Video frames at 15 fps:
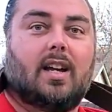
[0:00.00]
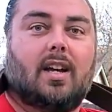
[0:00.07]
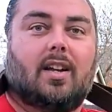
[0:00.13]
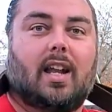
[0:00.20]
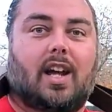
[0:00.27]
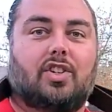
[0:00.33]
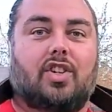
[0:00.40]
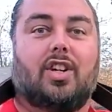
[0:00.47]

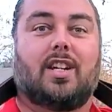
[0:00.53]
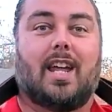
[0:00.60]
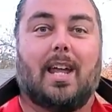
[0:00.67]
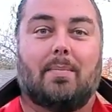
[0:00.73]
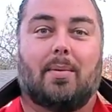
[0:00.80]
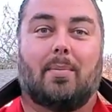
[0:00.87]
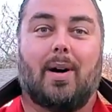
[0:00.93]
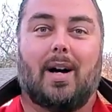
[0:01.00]
Allows you to keep
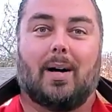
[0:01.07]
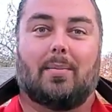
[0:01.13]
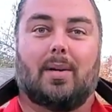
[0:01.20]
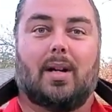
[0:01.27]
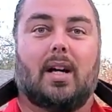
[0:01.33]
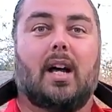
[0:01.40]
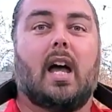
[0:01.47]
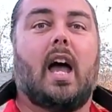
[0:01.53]
them up.
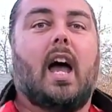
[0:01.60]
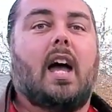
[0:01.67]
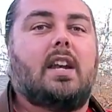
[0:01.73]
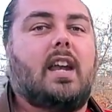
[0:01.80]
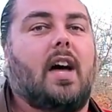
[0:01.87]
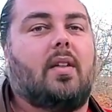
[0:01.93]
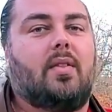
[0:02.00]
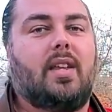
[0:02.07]

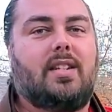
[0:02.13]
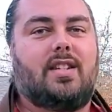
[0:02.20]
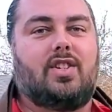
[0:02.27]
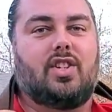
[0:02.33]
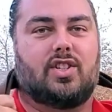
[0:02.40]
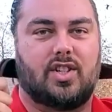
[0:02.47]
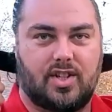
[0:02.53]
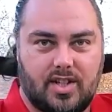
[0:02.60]
Now, this is
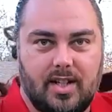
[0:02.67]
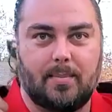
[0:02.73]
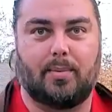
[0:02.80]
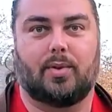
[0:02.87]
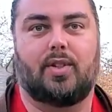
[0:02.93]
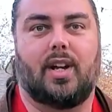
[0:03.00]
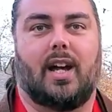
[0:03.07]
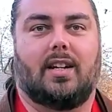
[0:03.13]
just a simple
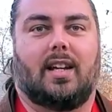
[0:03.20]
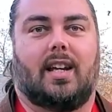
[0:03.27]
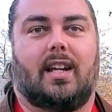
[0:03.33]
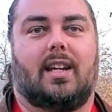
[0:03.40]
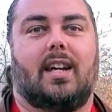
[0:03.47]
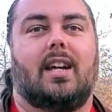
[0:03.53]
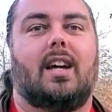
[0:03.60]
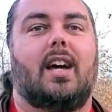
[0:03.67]
technique.
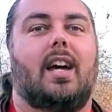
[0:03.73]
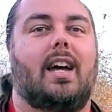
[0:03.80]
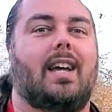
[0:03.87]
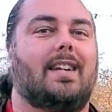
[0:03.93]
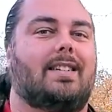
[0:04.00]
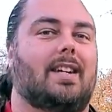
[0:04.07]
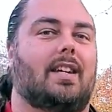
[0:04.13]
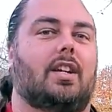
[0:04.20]

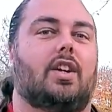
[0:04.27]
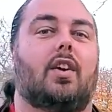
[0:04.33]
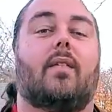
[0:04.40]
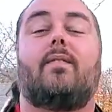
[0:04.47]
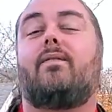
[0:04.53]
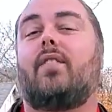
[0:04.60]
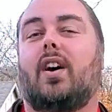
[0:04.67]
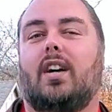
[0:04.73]
It's a
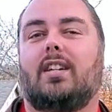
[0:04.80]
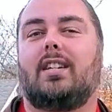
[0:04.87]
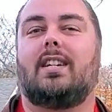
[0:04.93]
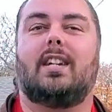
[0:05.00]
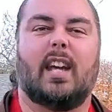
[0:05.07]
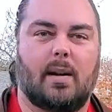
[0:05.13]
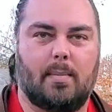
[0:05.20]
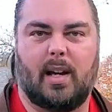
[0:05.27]
fun
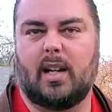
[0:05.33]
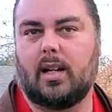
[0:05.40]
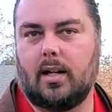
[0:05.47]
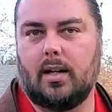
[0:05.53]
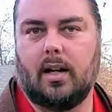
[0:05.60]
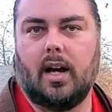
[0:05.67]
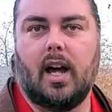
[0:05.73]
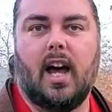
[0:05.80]
gimmick
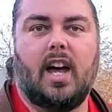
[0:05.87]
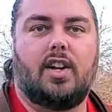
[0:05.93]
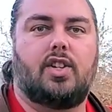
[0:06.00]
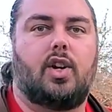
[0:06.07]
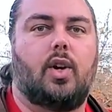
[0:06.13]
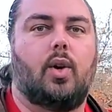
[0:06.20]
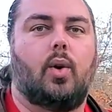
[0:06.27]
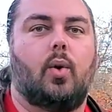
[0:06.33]

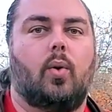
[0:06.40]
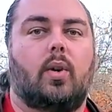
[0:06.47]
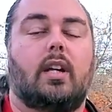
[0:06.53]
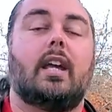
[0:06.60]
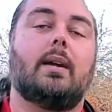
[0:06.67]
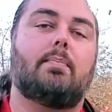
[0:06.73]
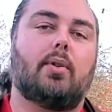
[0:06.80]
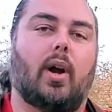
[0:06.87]
to
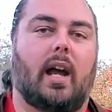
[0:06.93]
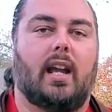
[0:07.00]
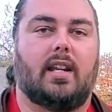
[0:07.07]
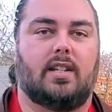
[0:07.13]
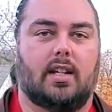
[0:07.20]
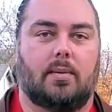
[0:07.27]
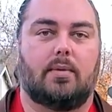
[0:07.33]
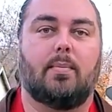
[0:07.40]
keep your hands up, to